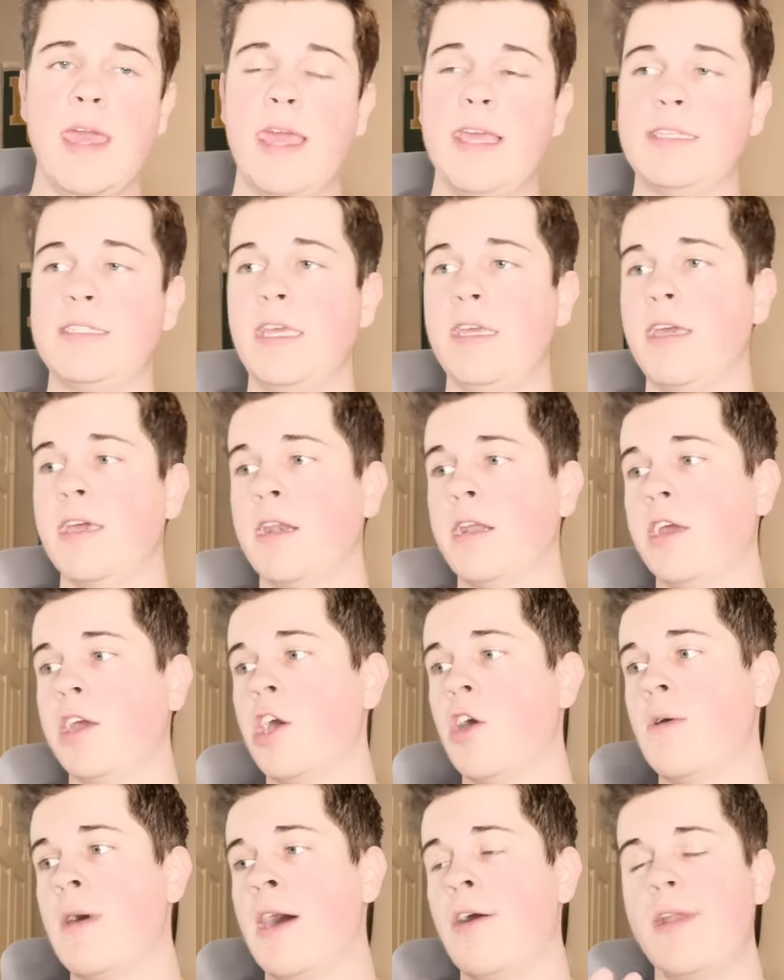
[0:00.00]
Is he going to
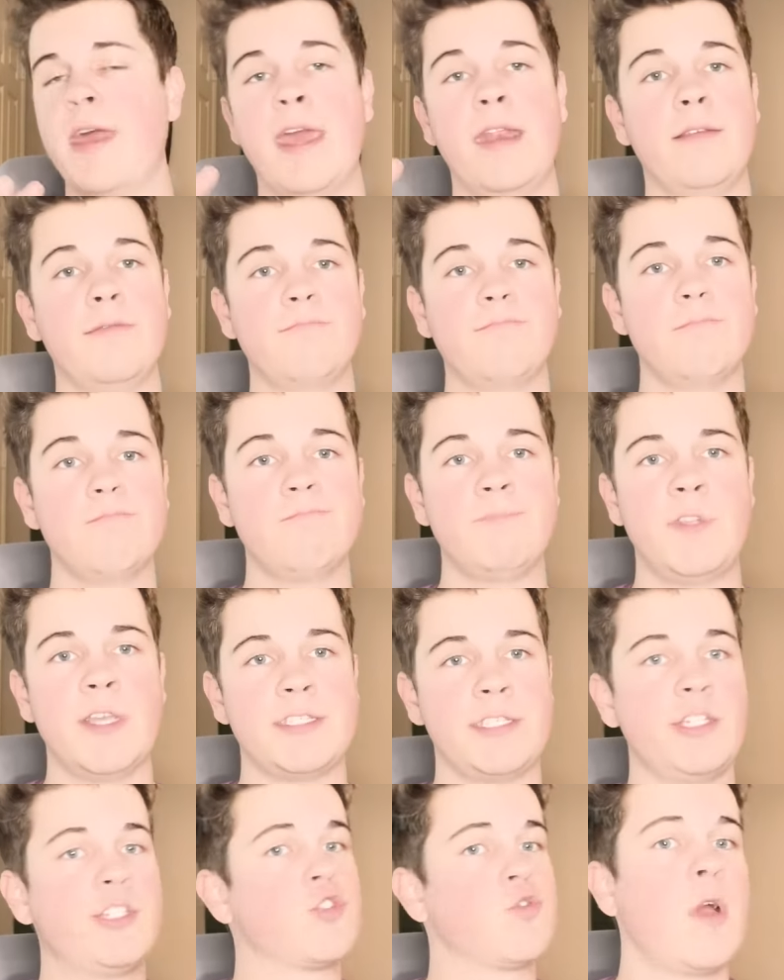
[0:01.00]
go out and
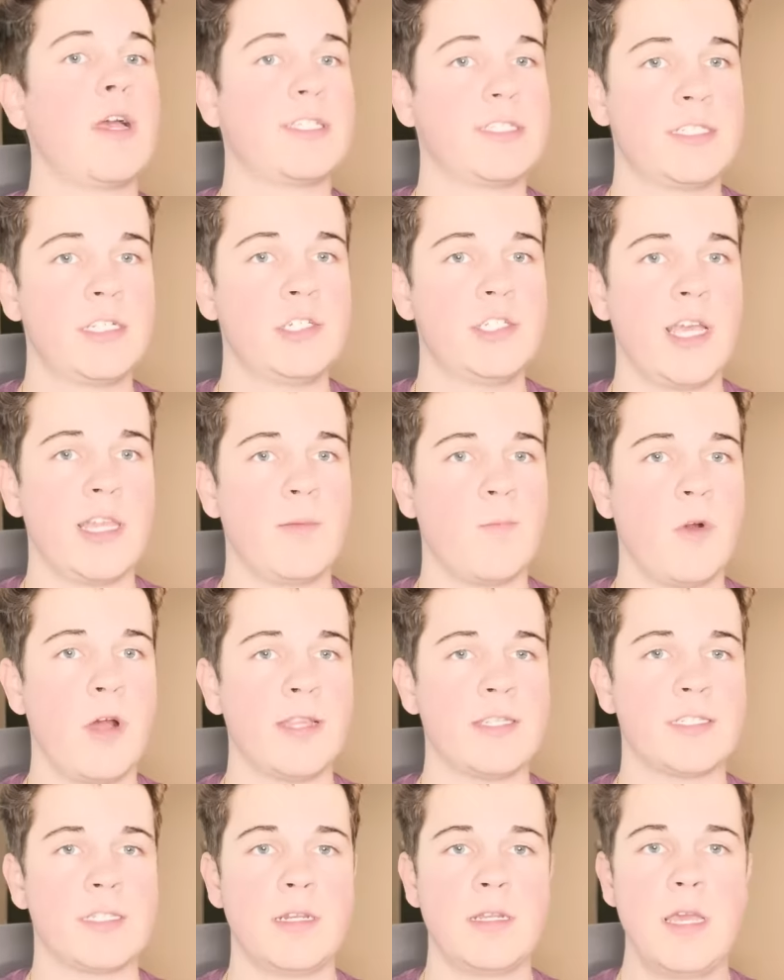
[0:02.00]
does he trust in Jaylen
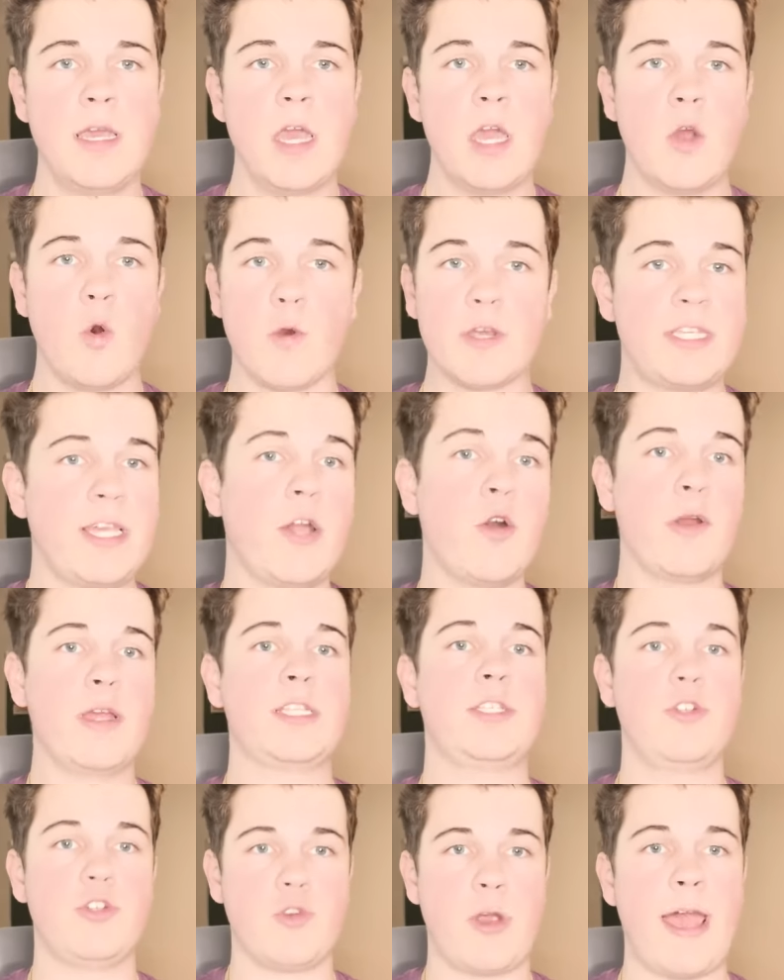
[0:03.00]
Watson, or is he
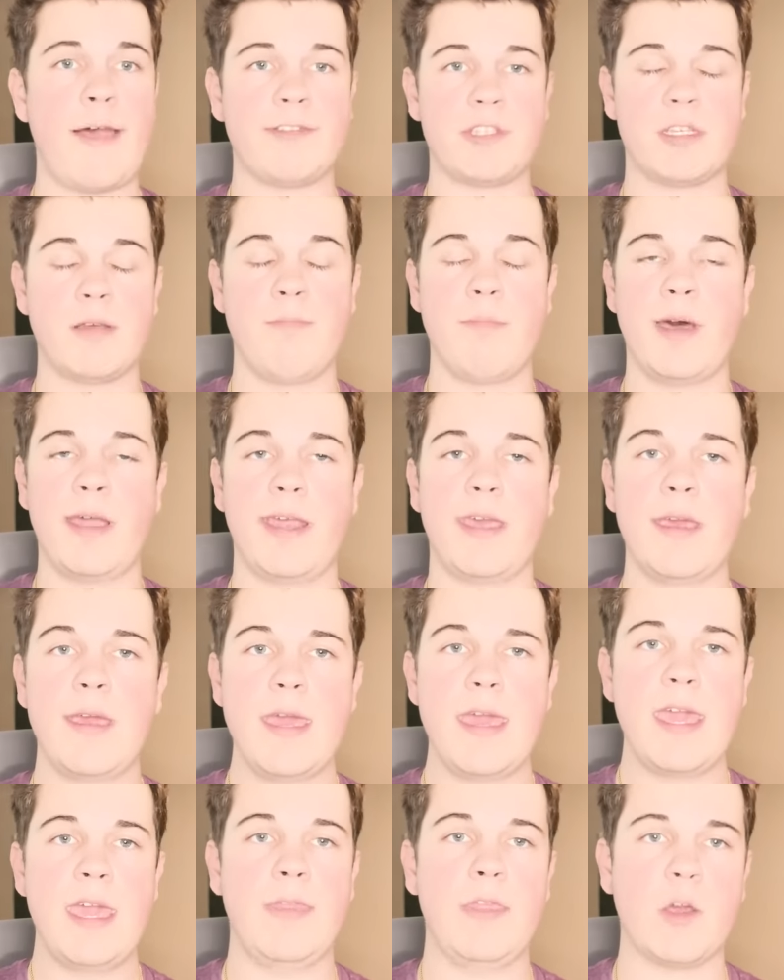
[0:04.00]
going to draft somebody
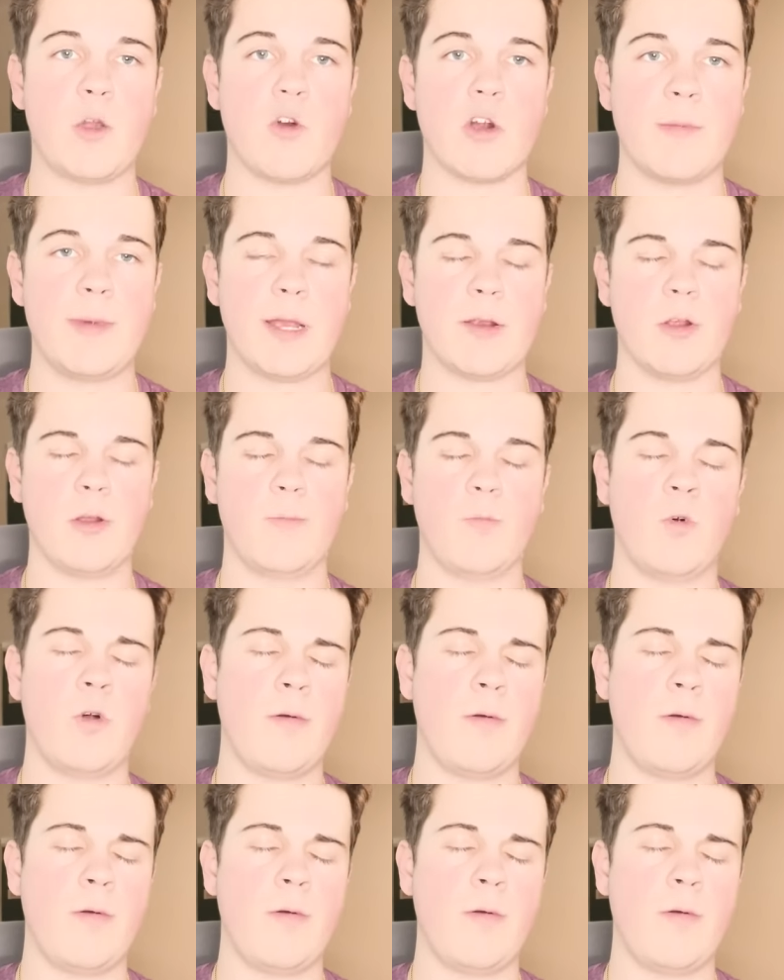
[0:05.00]
in the cornerback room?